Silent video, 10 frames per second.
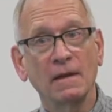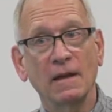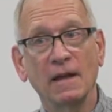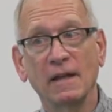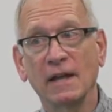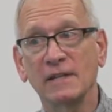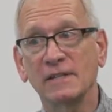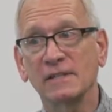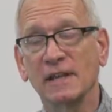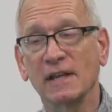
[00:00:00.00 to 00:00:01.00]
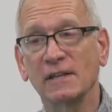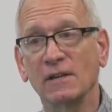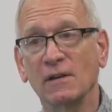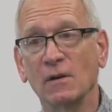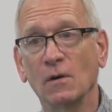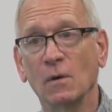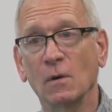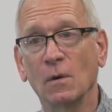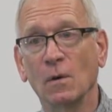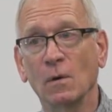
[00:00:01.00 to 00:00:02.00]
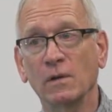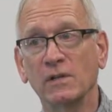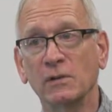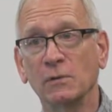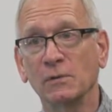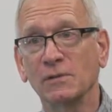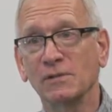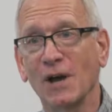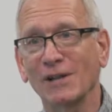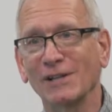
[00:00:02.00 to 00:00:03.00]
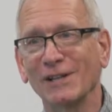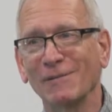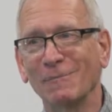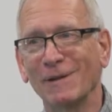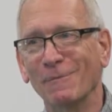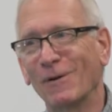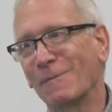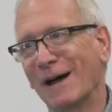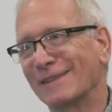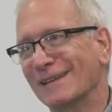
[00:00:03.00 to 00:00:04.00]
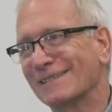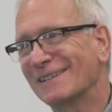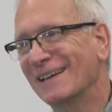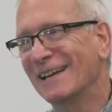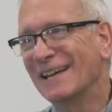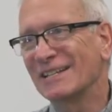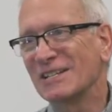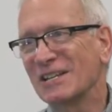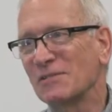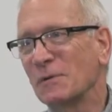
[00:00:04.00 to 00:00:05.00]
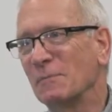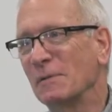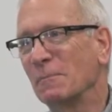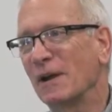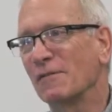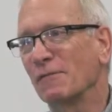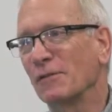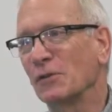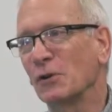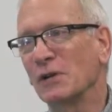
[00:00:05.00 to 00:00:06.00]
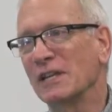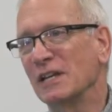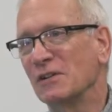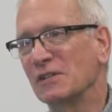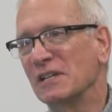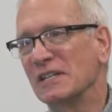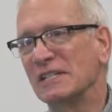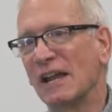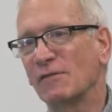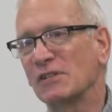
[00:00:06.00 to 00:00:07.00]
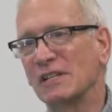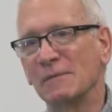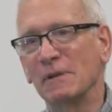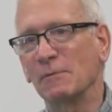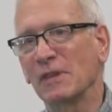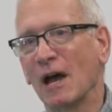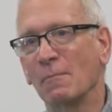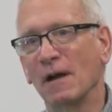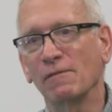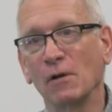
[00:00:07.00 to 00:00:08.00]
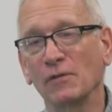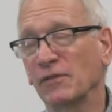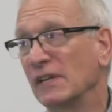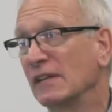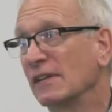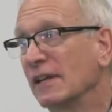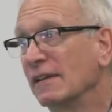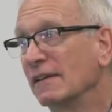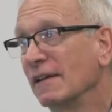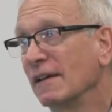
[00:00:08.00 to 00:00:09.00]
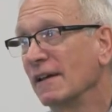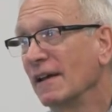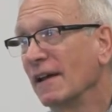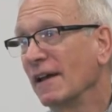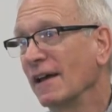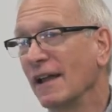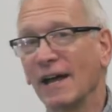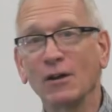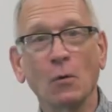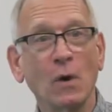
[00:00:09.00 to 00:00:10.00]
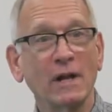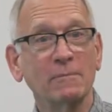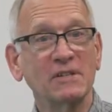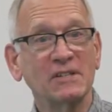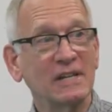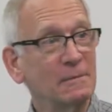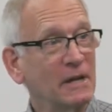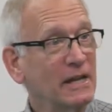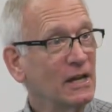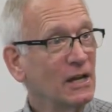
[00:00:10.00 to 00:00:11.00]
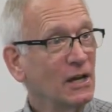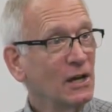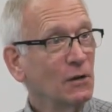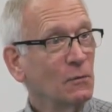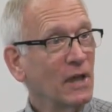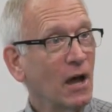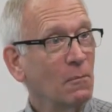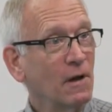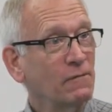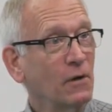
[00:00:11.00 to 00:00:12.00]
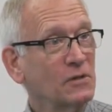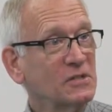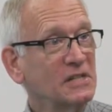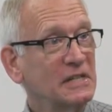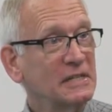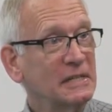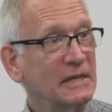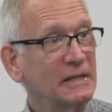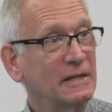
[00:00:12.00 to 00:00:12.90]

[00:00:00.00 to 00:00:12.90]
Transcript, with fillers: And I said, Can you talk a little bit more about this? She says, We've been married for 30 years and he's never seen me without my false teeth in. And I don't want him to see me without my false teeth in